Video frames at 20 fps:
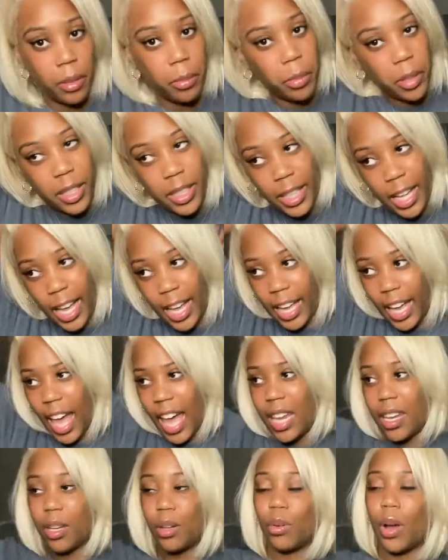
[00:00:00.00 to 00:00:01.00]
But like,
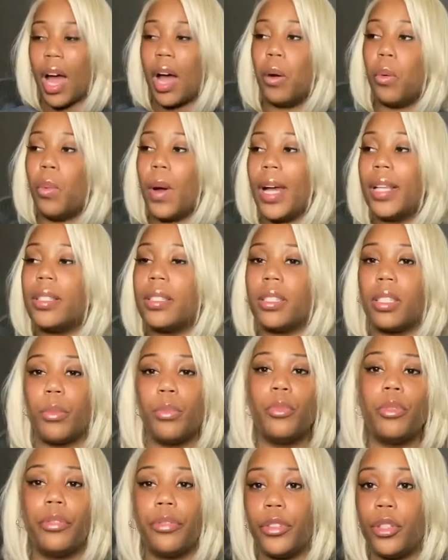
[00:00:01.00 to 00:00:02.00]
I watched
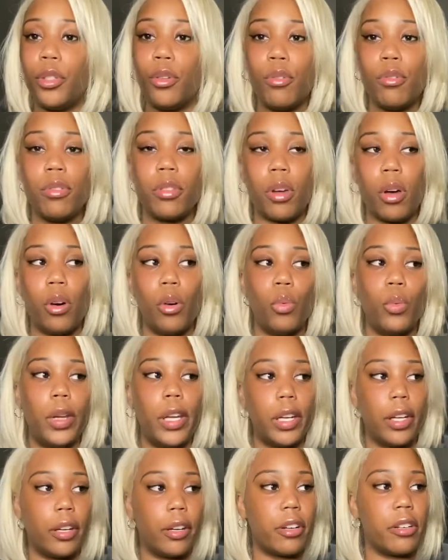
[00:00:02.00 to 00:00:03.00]
some reviews on
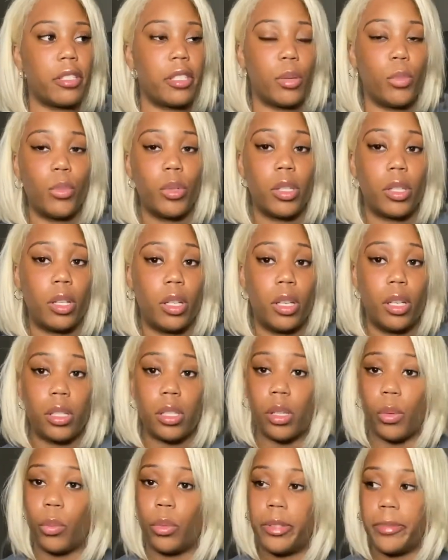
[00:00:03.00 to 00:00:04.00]
WIGIRL. Some was good,
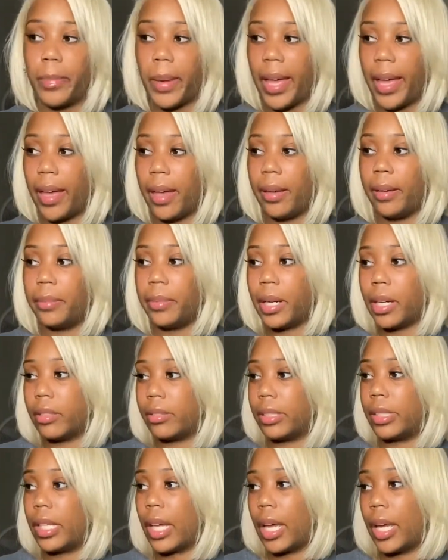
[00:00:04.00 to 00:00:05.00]
some was bad. But I
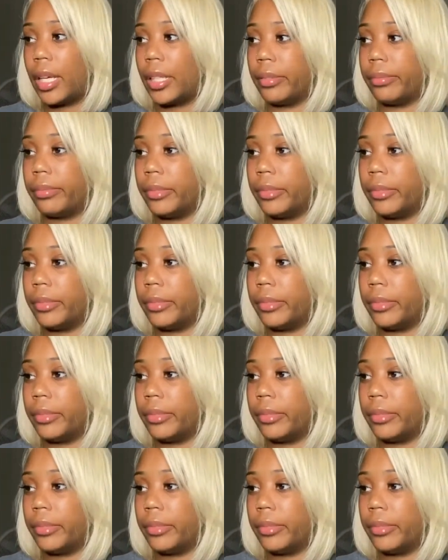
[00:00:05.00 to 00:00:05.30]
was like,